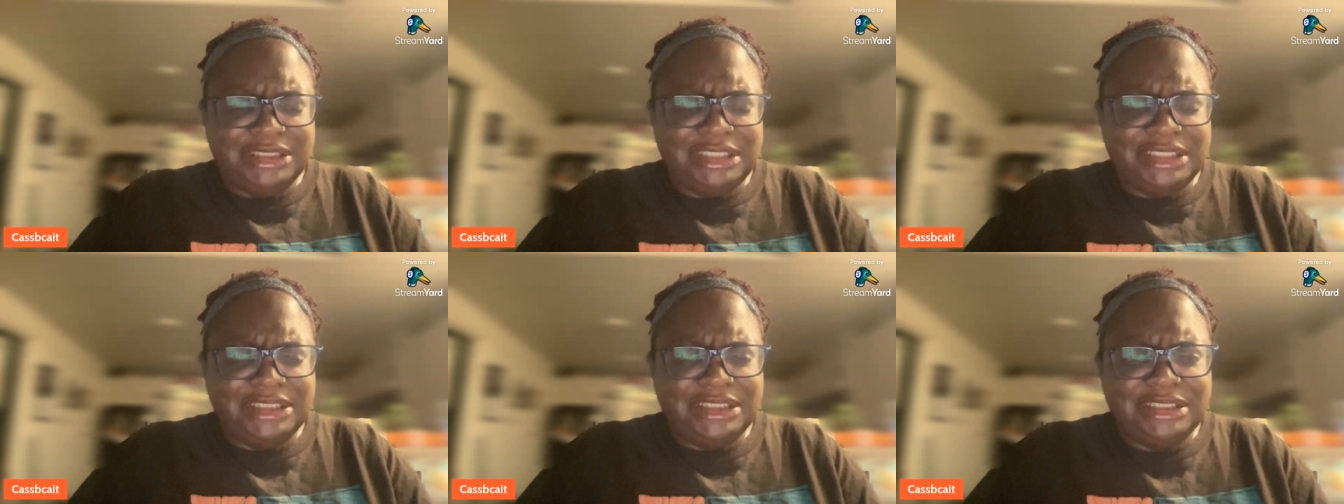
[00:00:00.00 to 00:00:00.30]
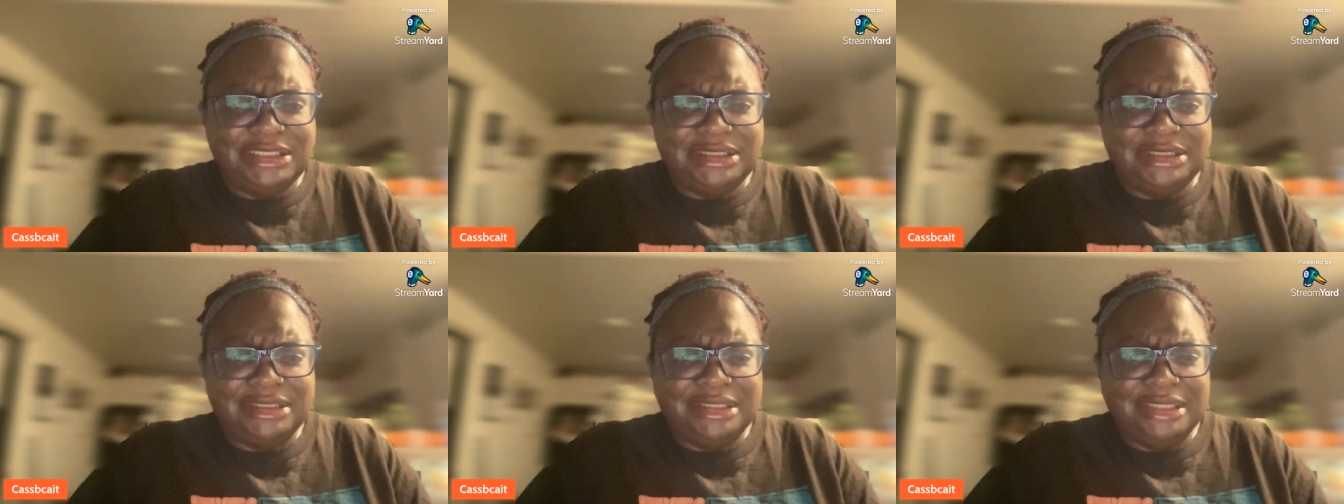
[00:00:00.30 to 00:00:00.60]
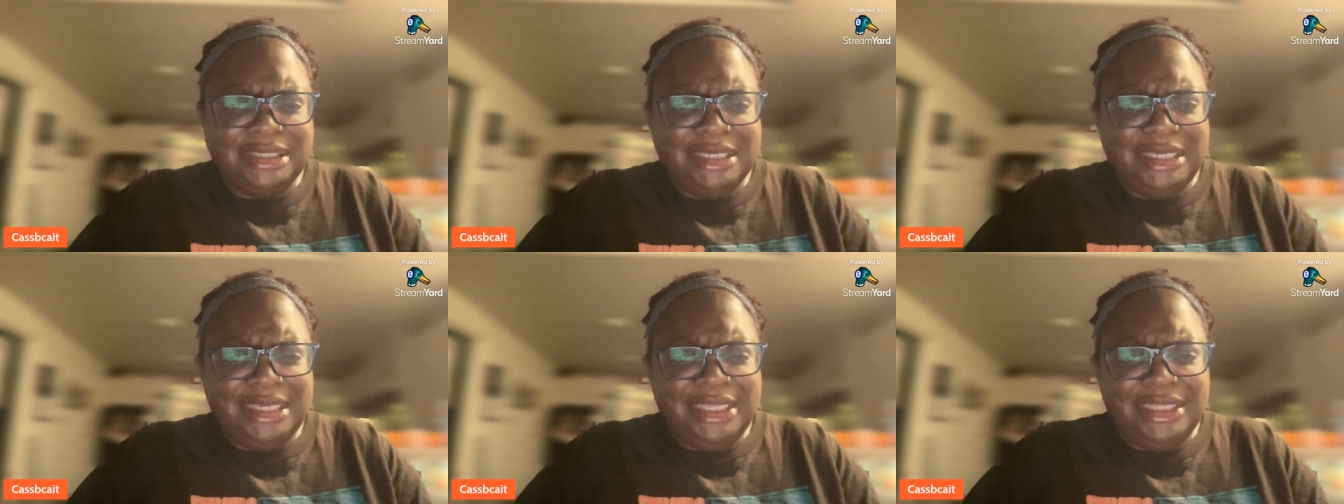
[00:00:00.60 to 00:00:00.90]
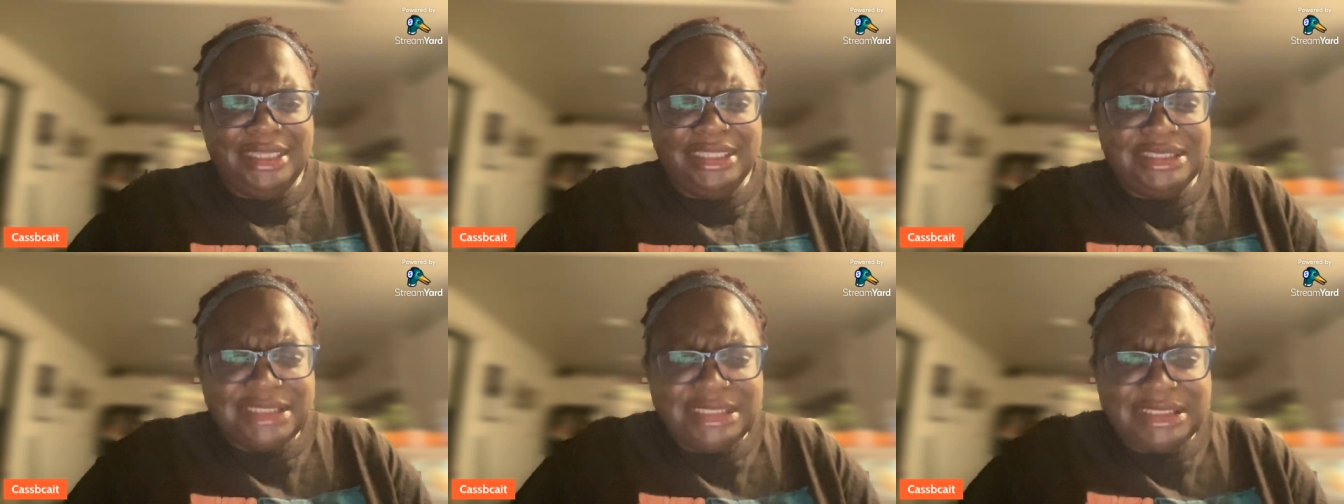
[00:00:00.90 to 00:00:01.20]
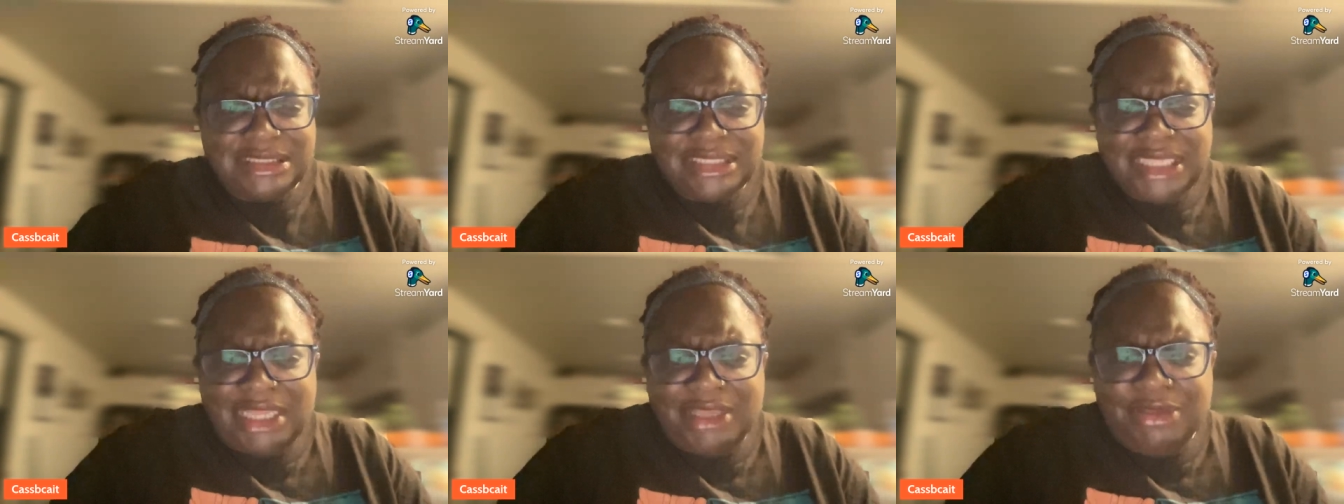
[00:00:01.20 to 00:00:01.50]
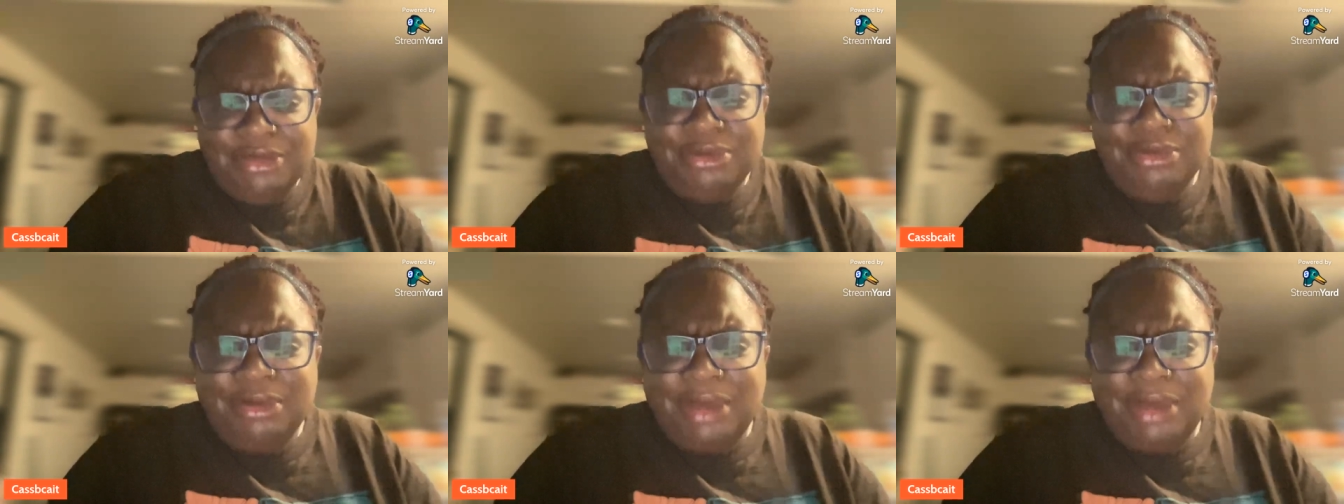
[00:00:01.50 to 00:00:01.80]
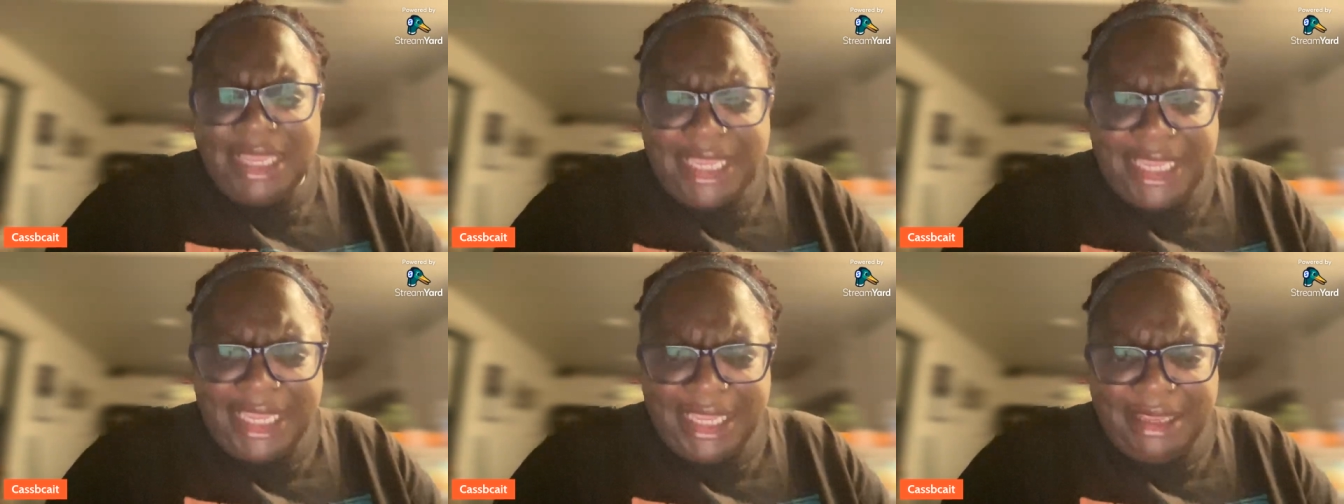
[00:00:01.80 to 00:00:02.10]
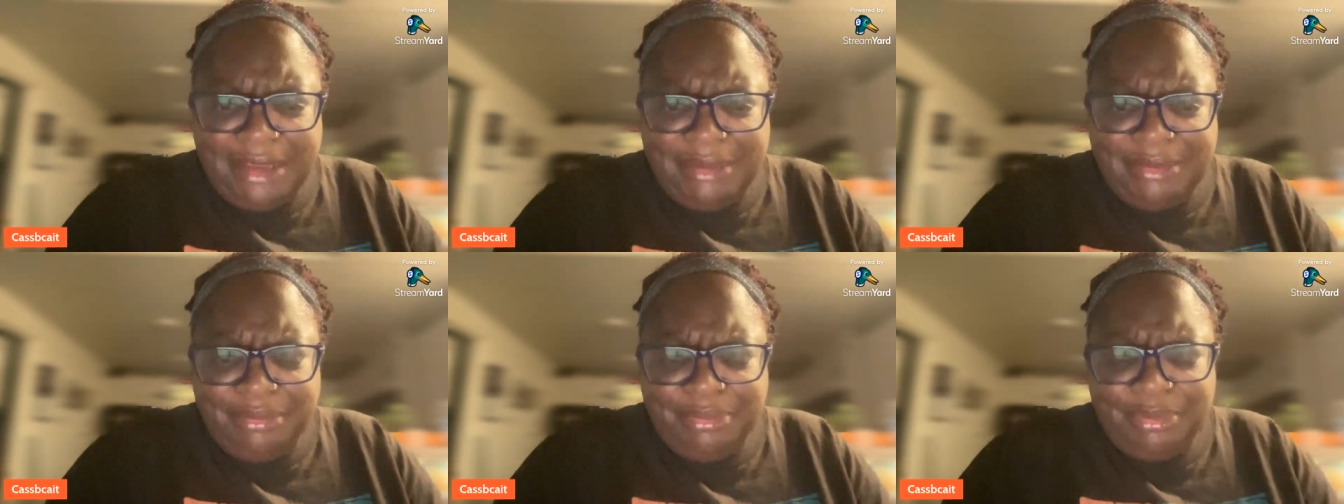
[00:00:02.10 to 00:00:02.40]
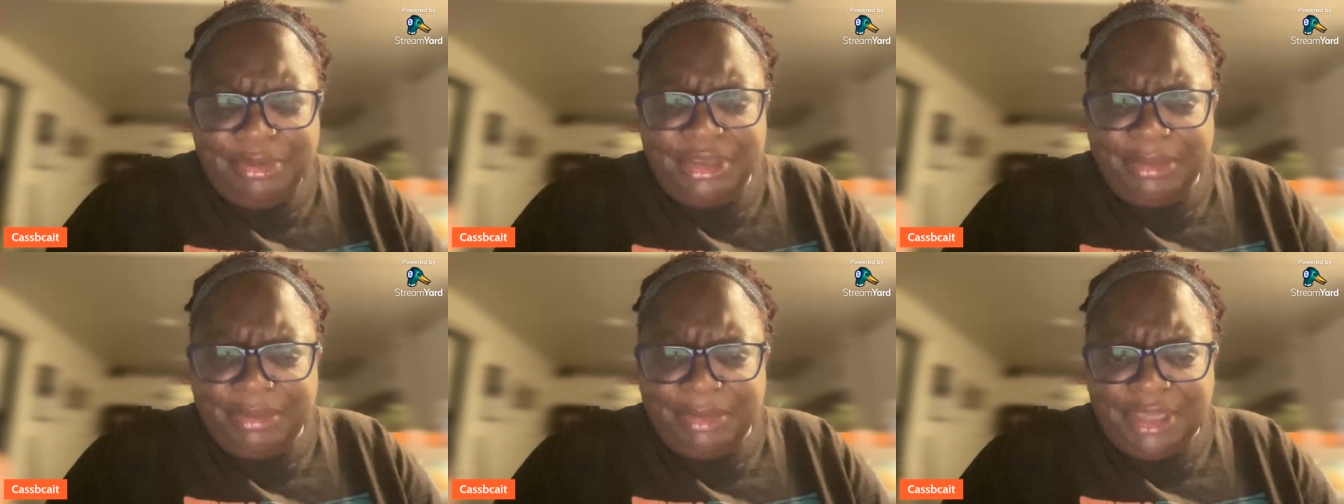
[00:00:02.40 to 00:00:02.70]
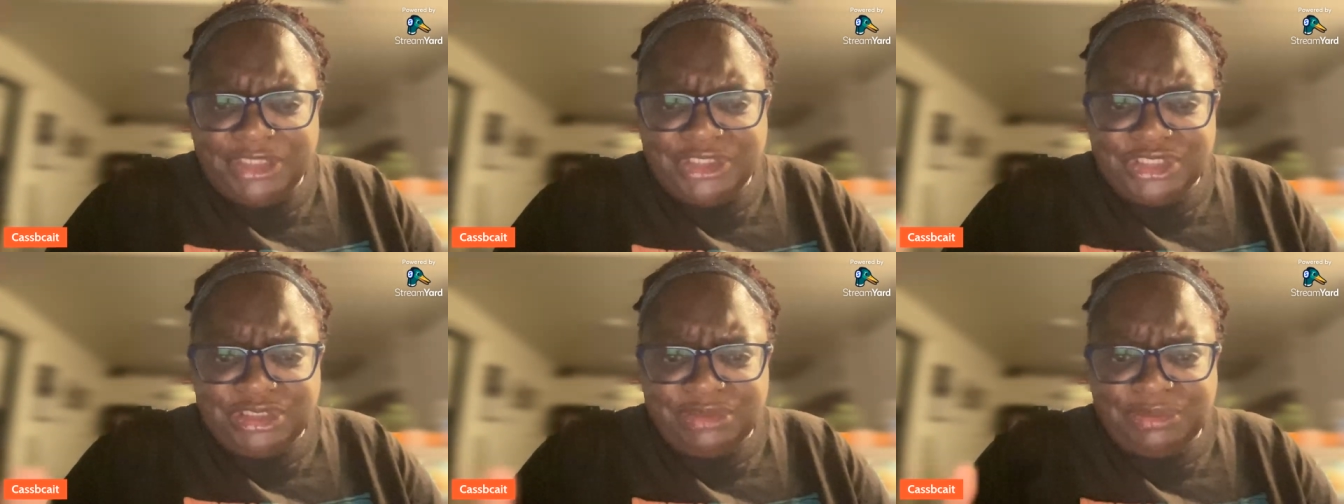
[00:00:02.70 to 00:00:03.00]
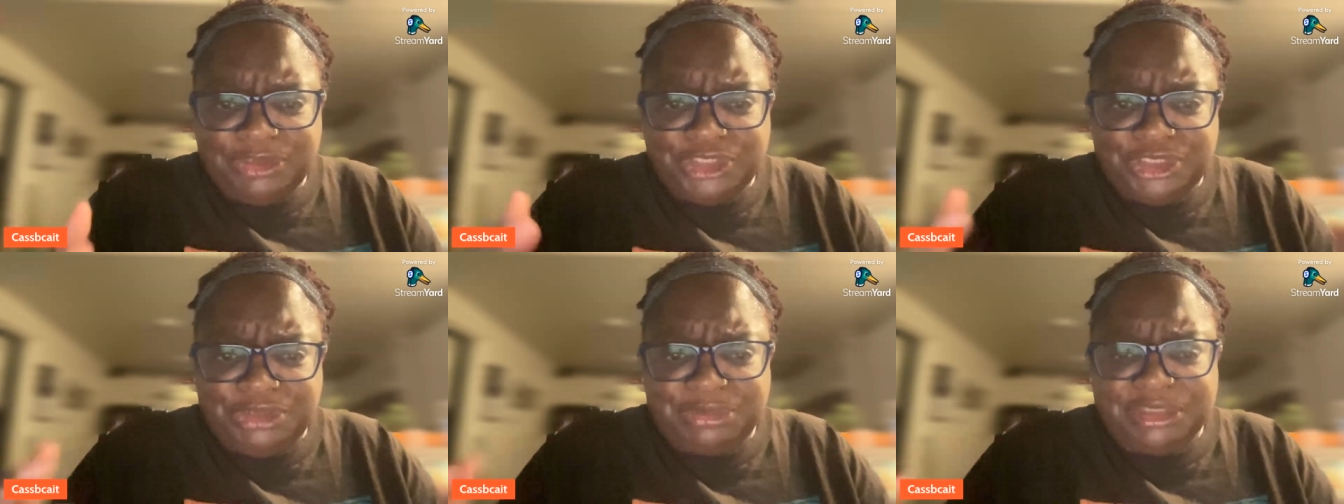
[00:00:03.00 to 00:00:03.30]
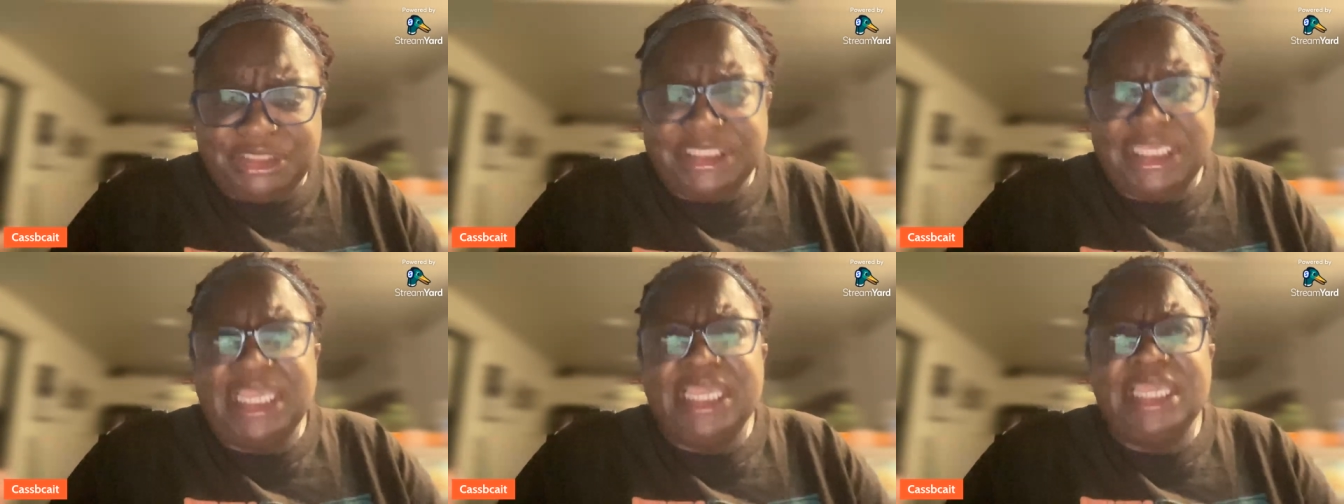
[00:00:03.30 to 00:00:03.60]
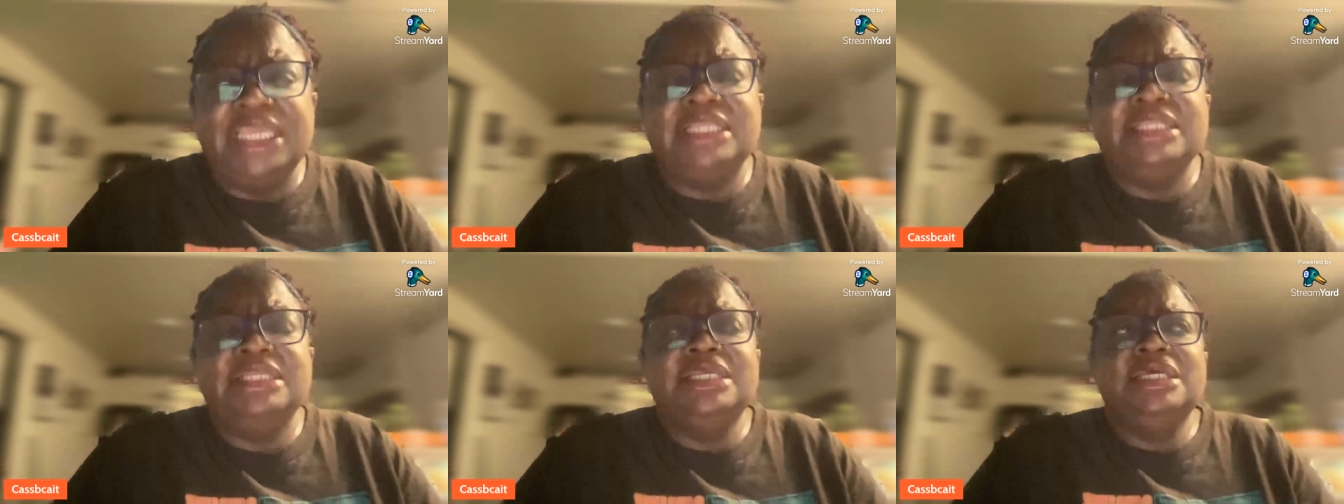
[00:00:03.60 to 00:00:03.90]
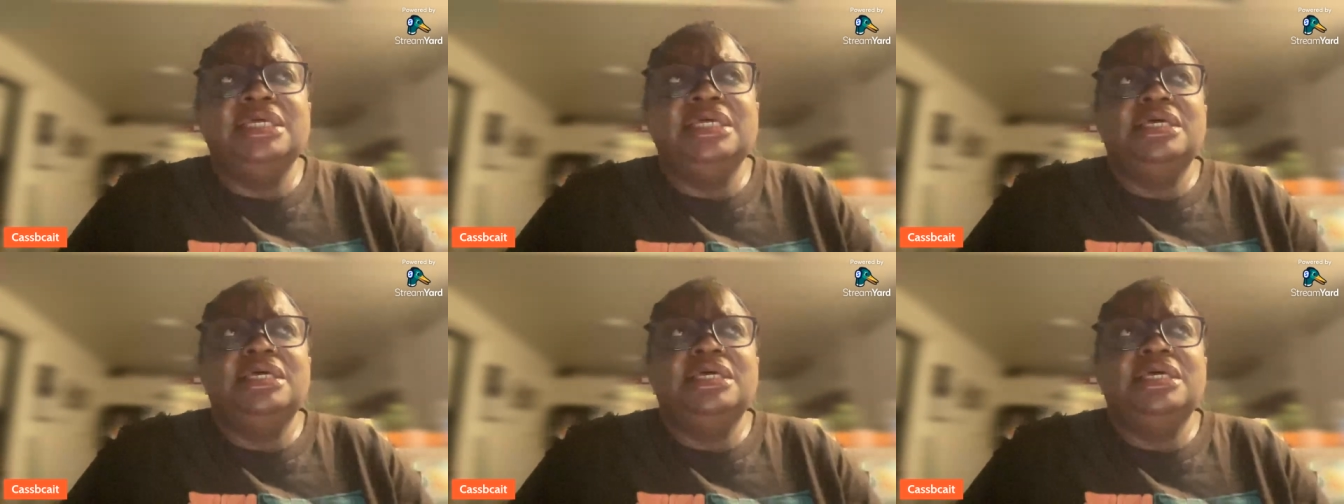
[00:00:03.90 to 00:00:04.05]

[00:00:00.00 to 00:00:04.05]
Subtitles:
This is not who I am, pretty much is what she was saying.